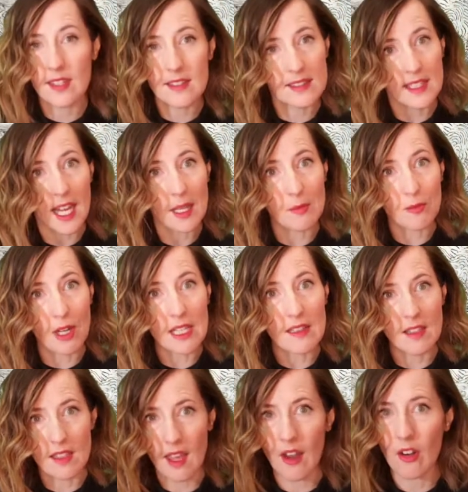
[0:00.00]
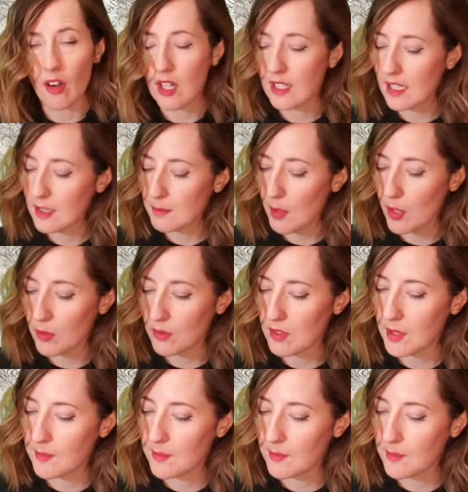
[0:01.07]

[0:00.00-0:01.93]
his name right there on his boat,